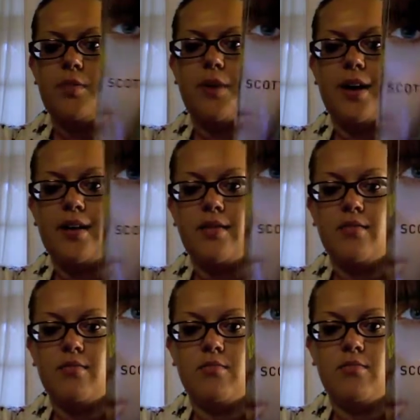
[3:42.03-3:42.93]
But
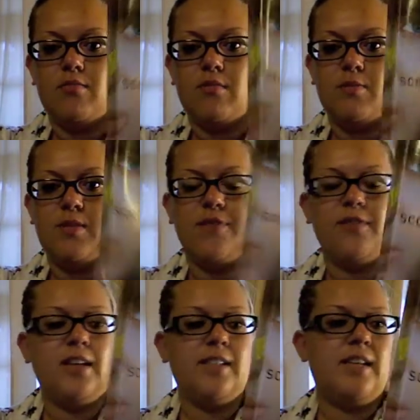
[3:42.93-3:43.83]
I'm
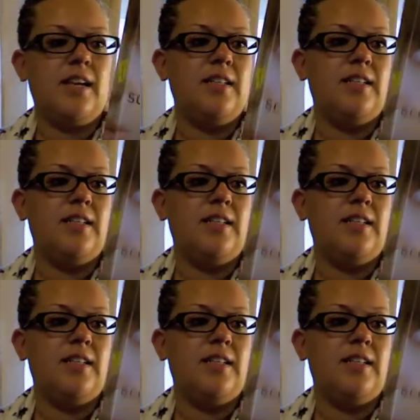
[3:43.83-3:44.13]
definitely excited